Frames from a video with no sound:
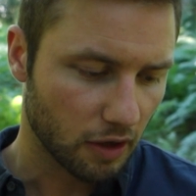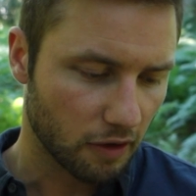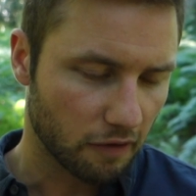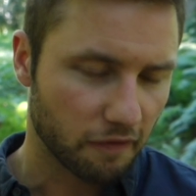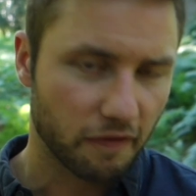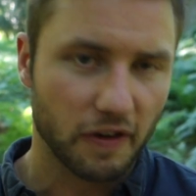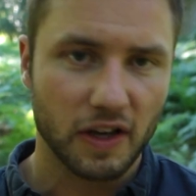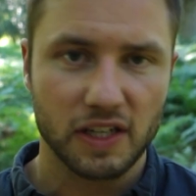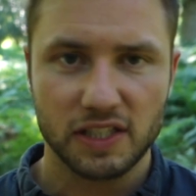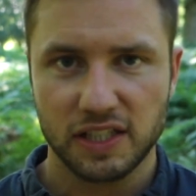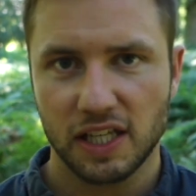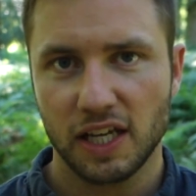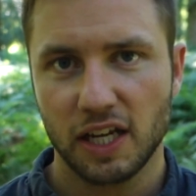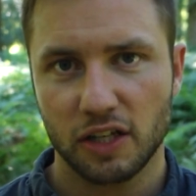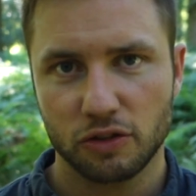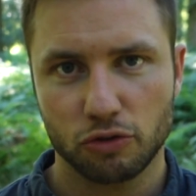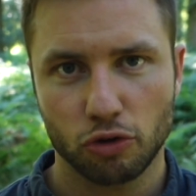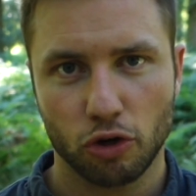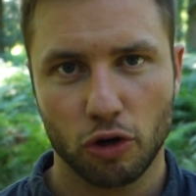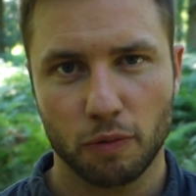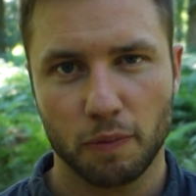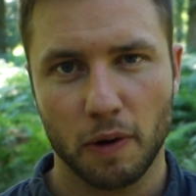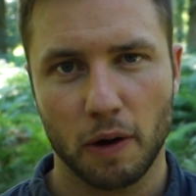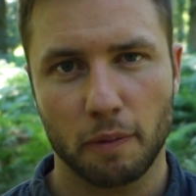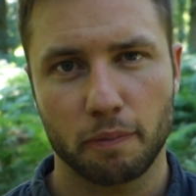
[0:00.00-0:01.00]
Firstly, I'll
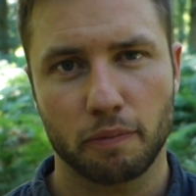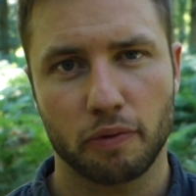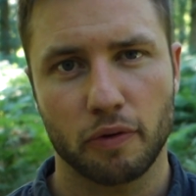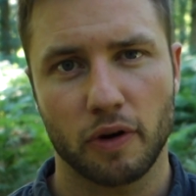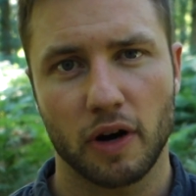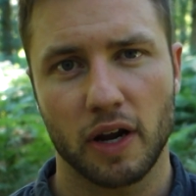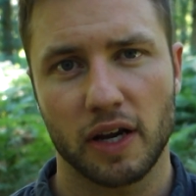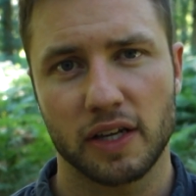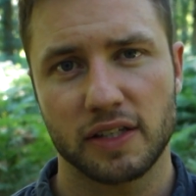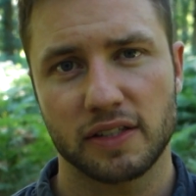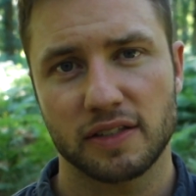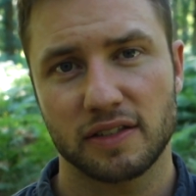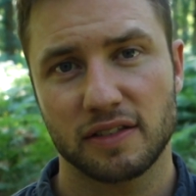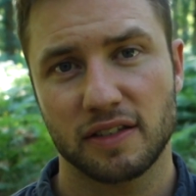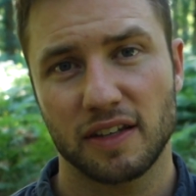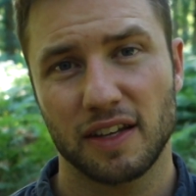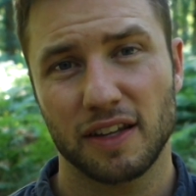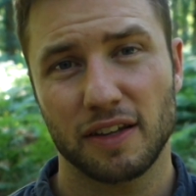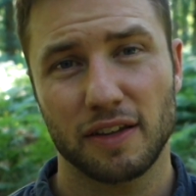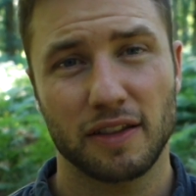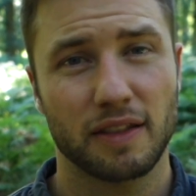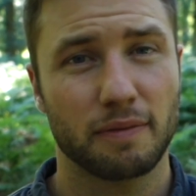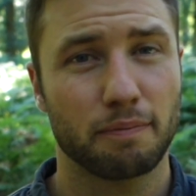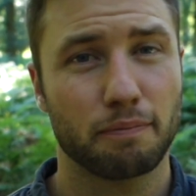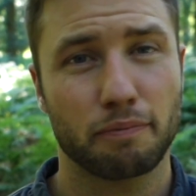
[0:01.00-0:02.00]
talk about price.
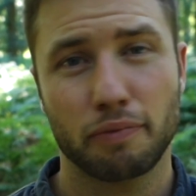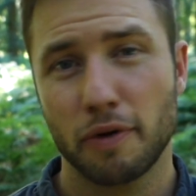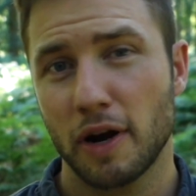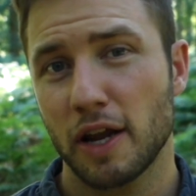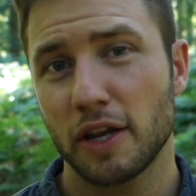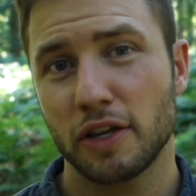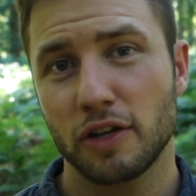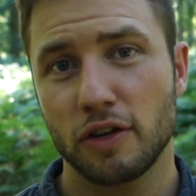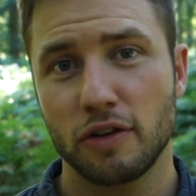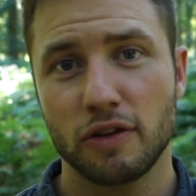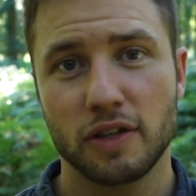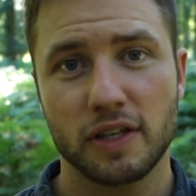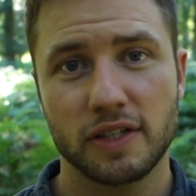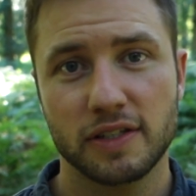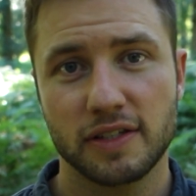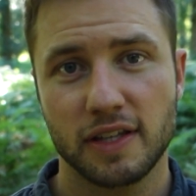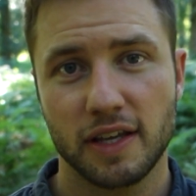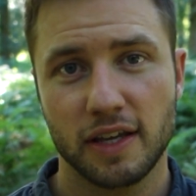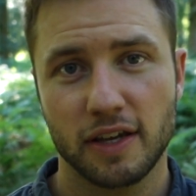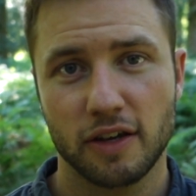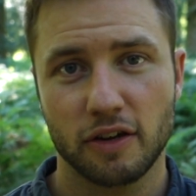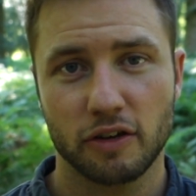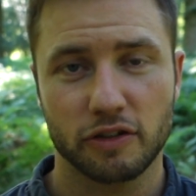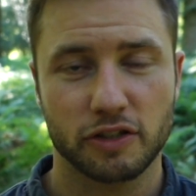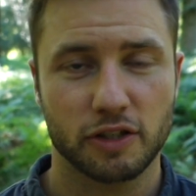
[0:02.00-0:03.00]
Brand new, this
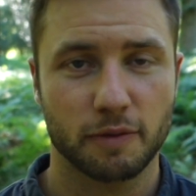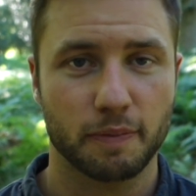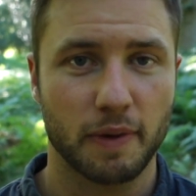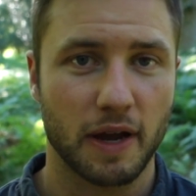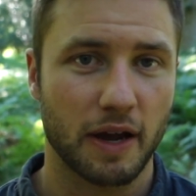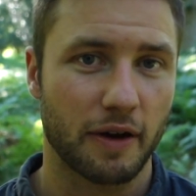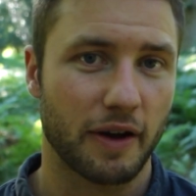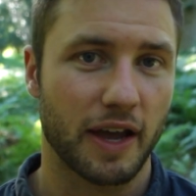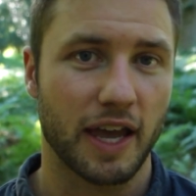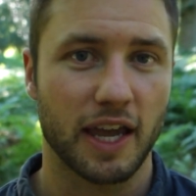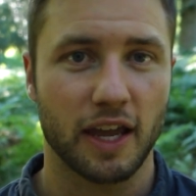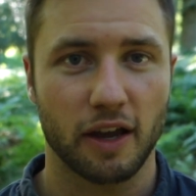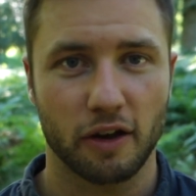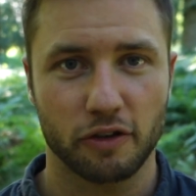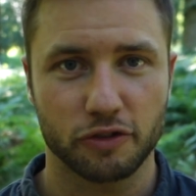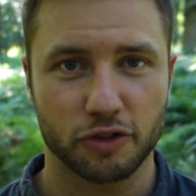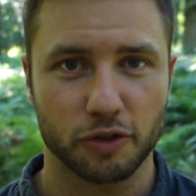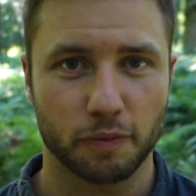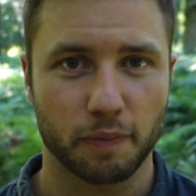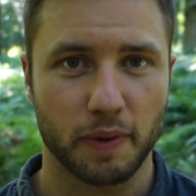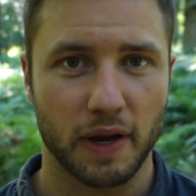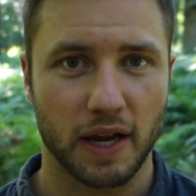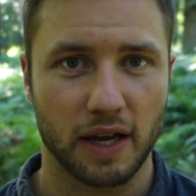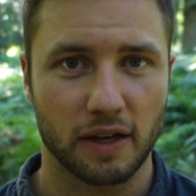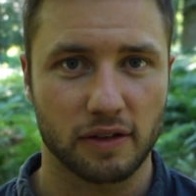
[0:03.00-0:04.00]
thing costs about
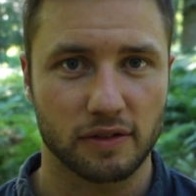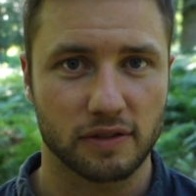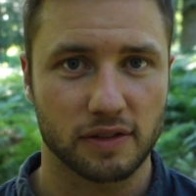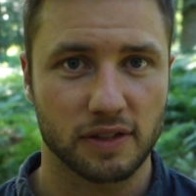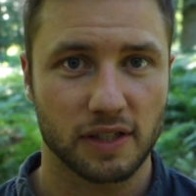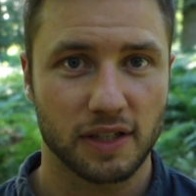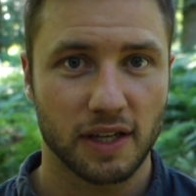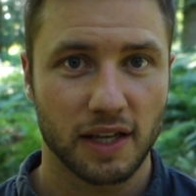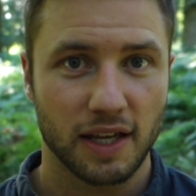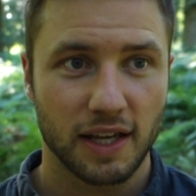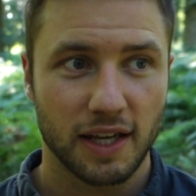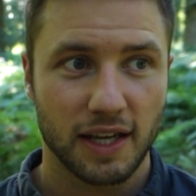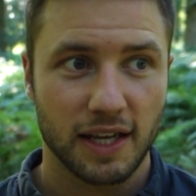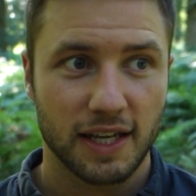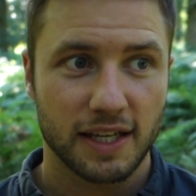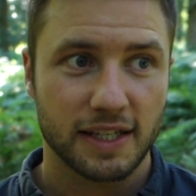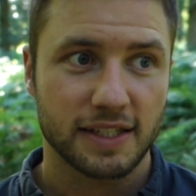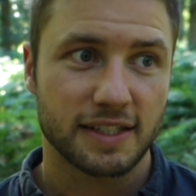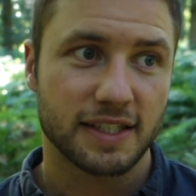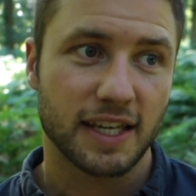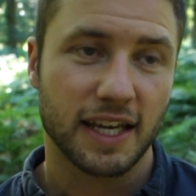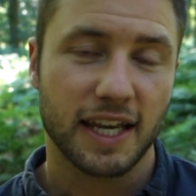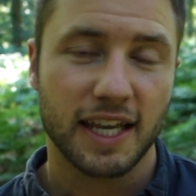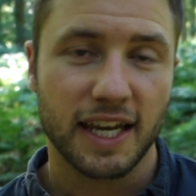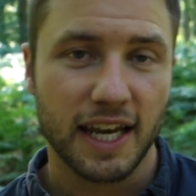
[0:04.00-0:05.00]
£800.
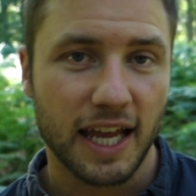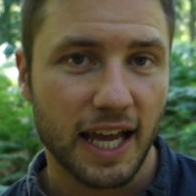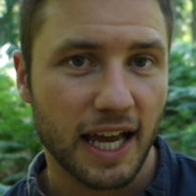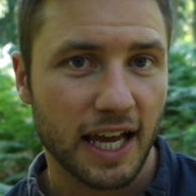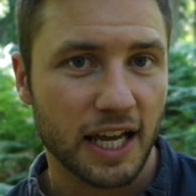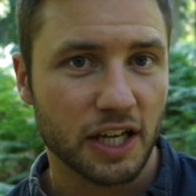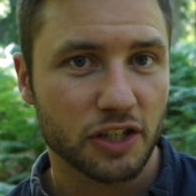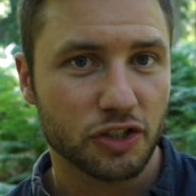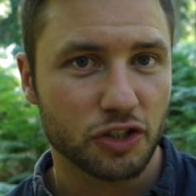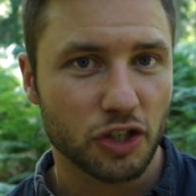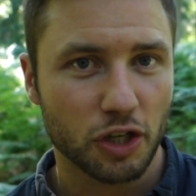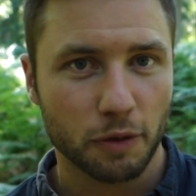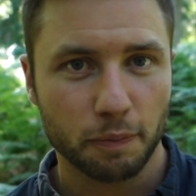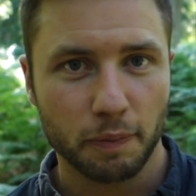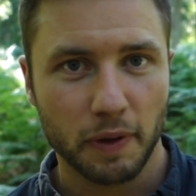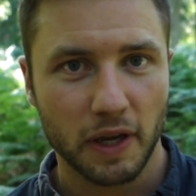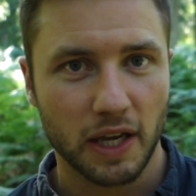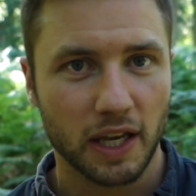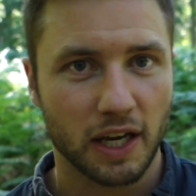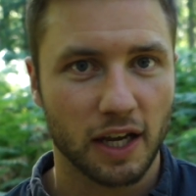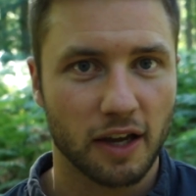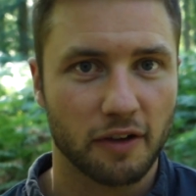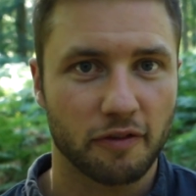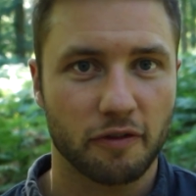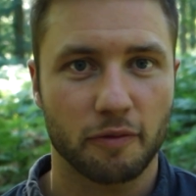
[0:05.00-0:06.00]
Second hand, you could
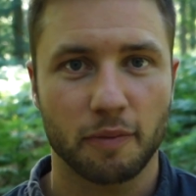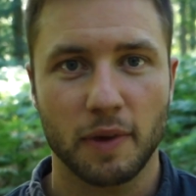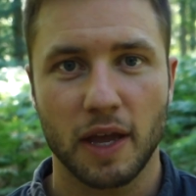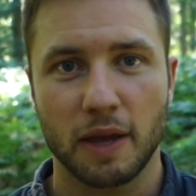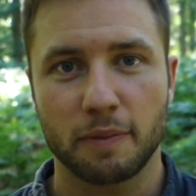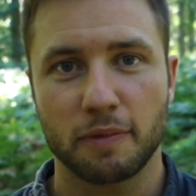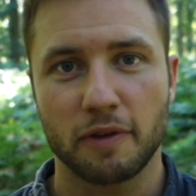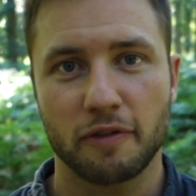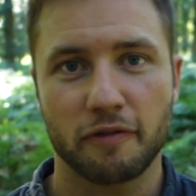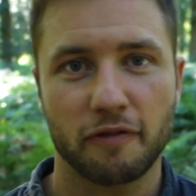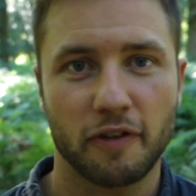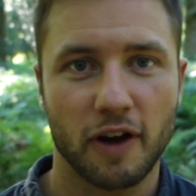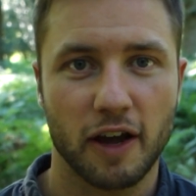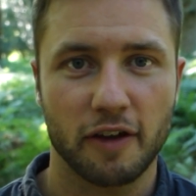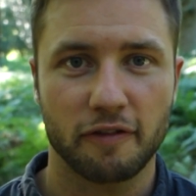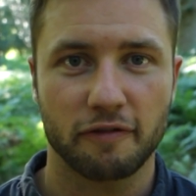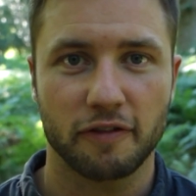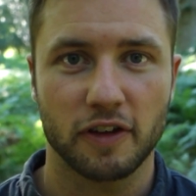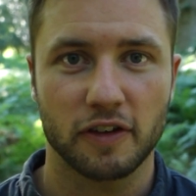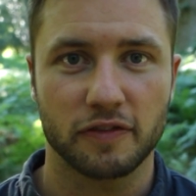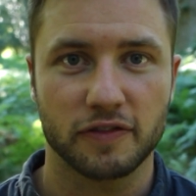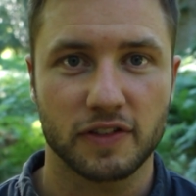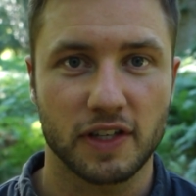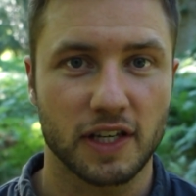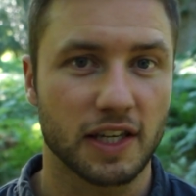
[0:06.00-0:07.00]
pick it up for maybe
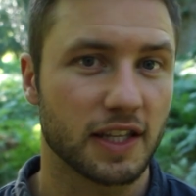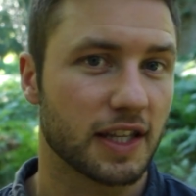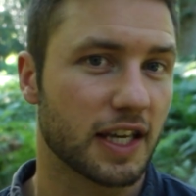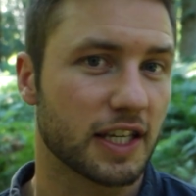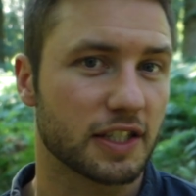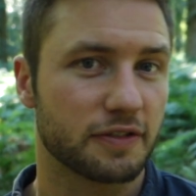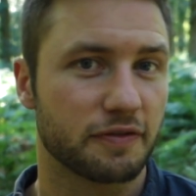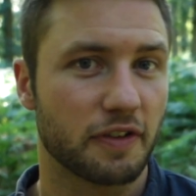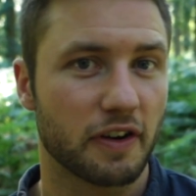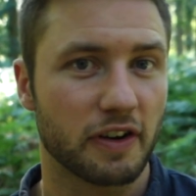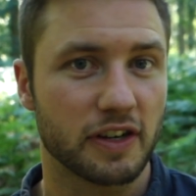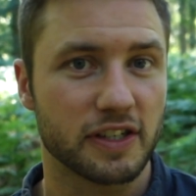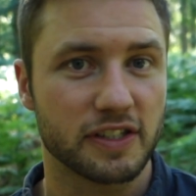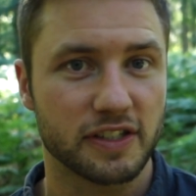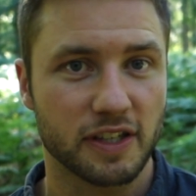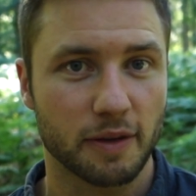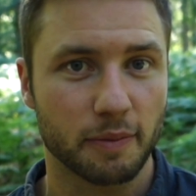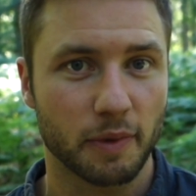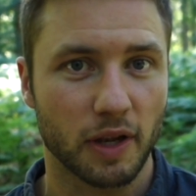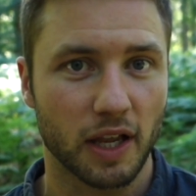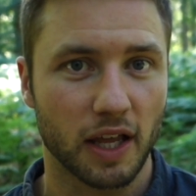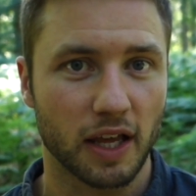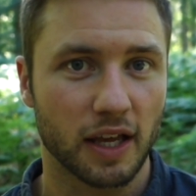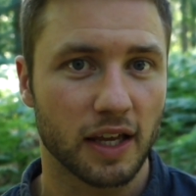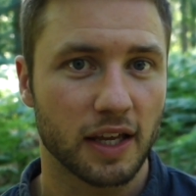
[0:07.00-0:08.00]
$550, and that's very
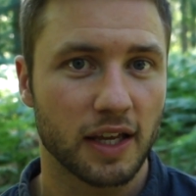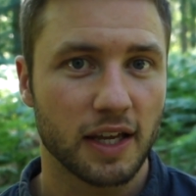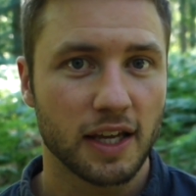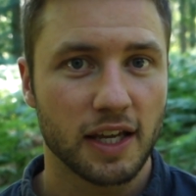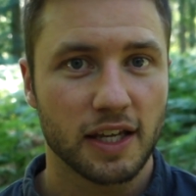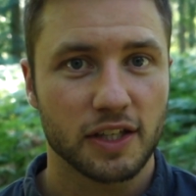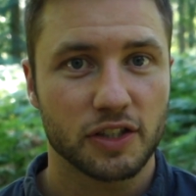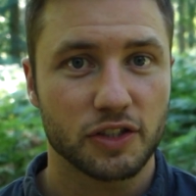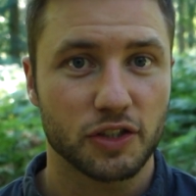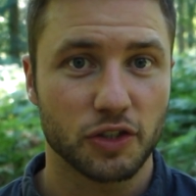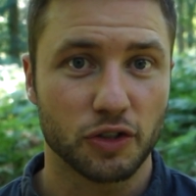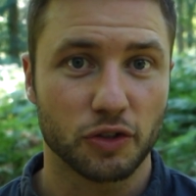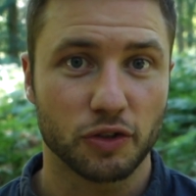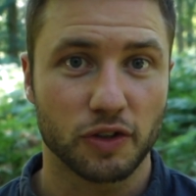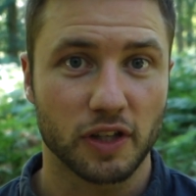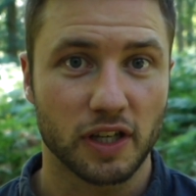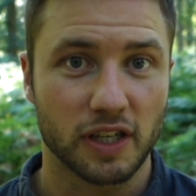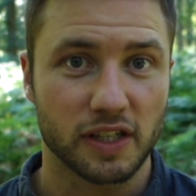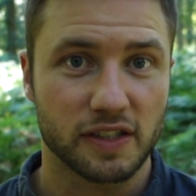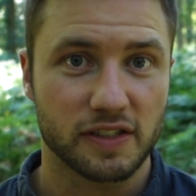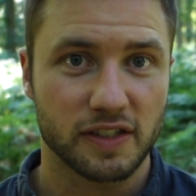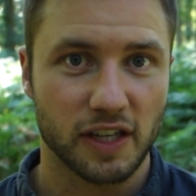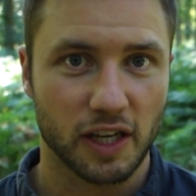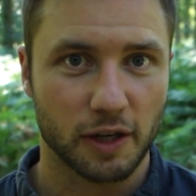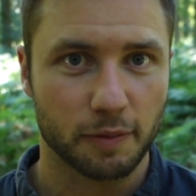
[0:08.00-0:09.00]
similar to
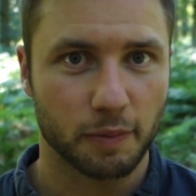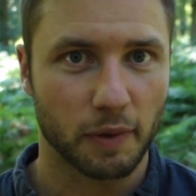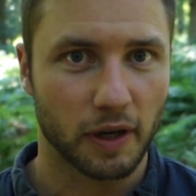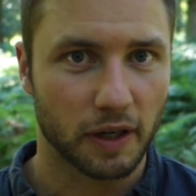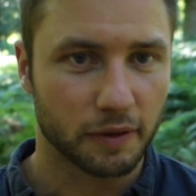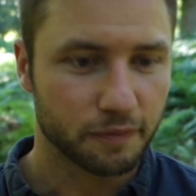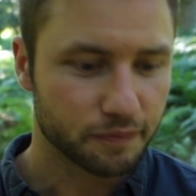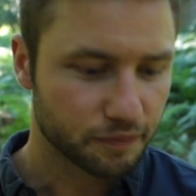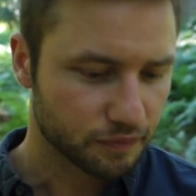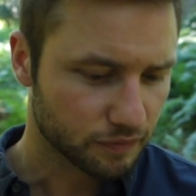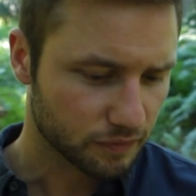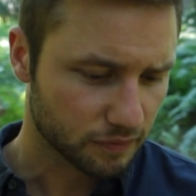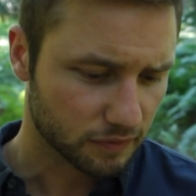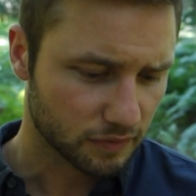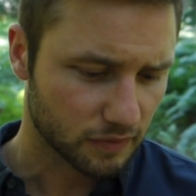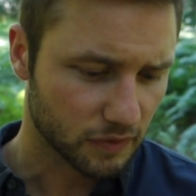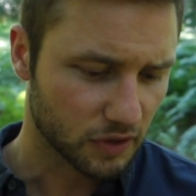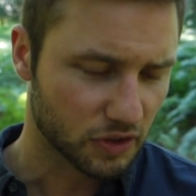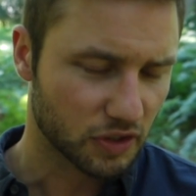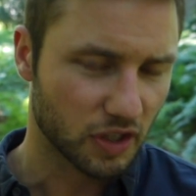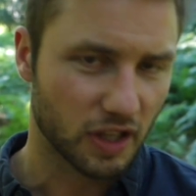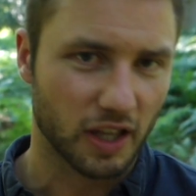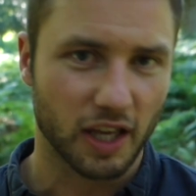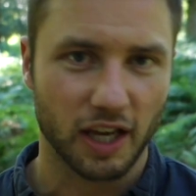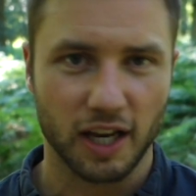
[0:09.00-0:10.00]
the Sigma.
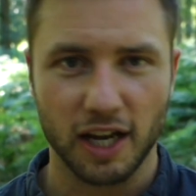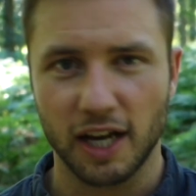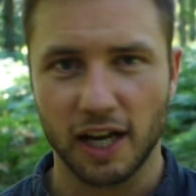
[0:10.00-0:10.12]
So they're